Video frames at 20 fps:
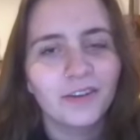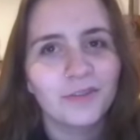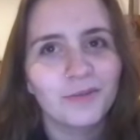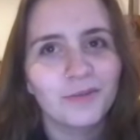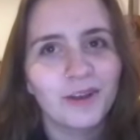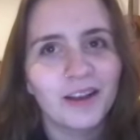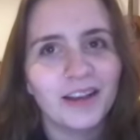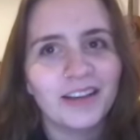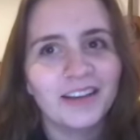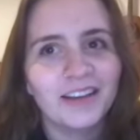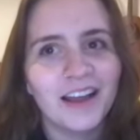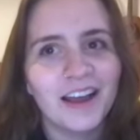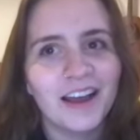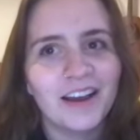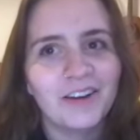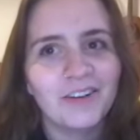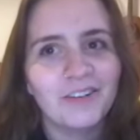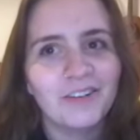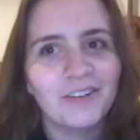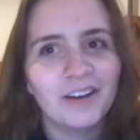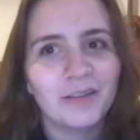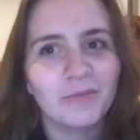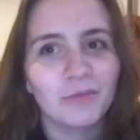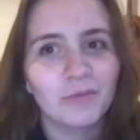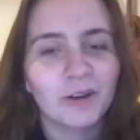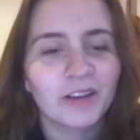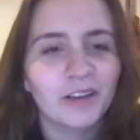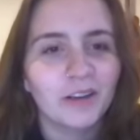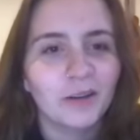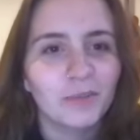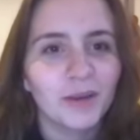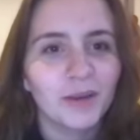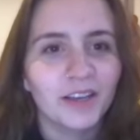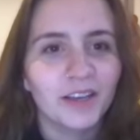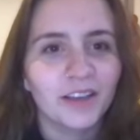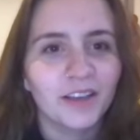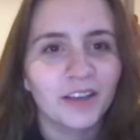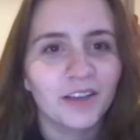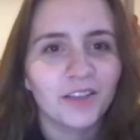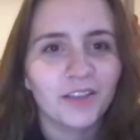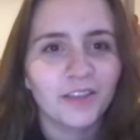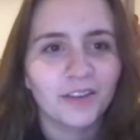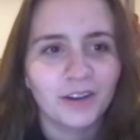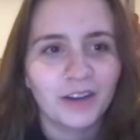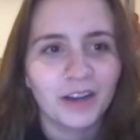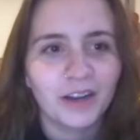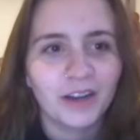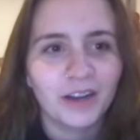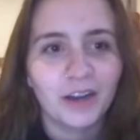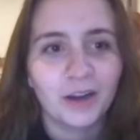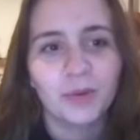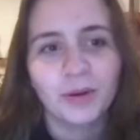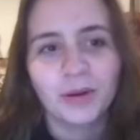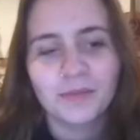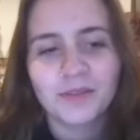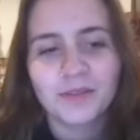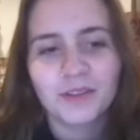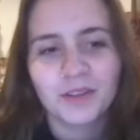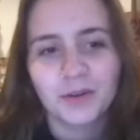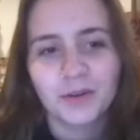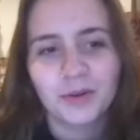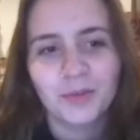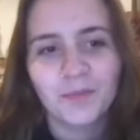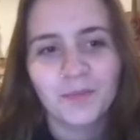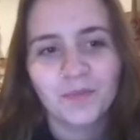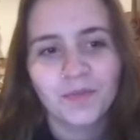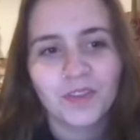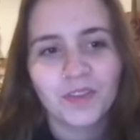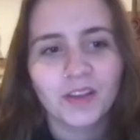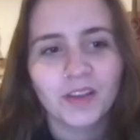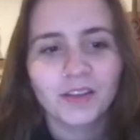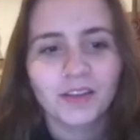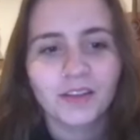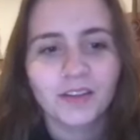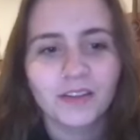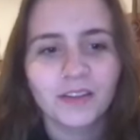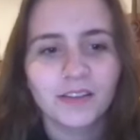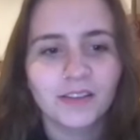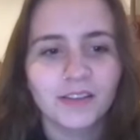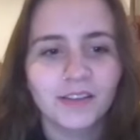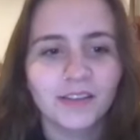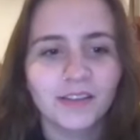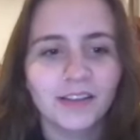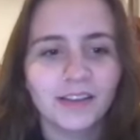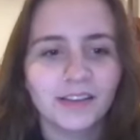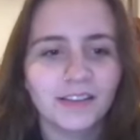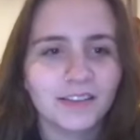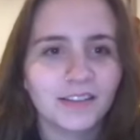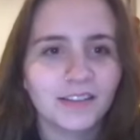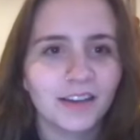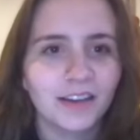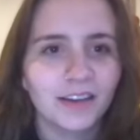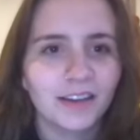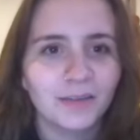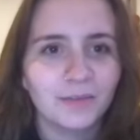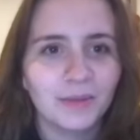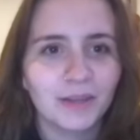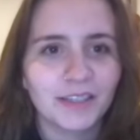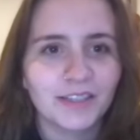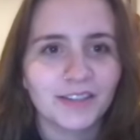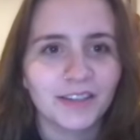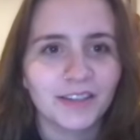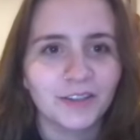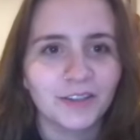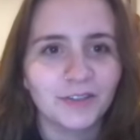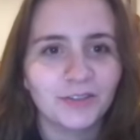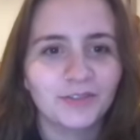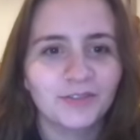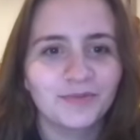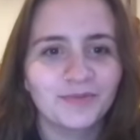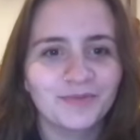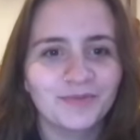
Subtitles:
right now, I'm working on my third album. So that's kind of myself.